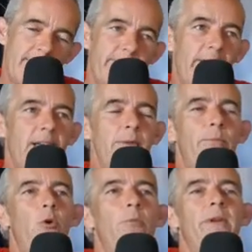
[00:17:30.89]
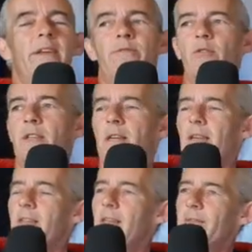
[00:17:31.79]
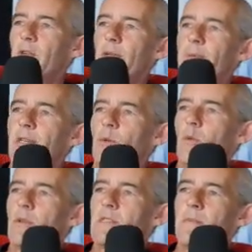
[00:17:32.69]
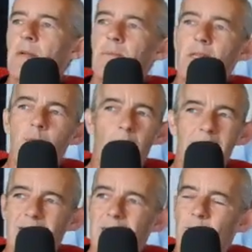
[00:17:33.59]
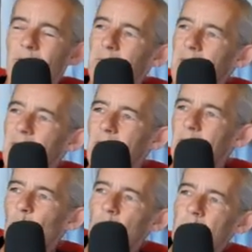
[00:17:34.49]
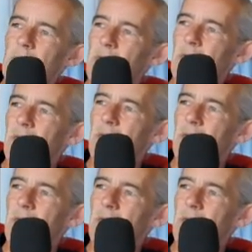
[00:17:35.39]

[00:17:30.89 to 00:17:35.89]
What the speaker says: Valley Bowman. I think I've only been there once, maybe twice, but I'm thinking once,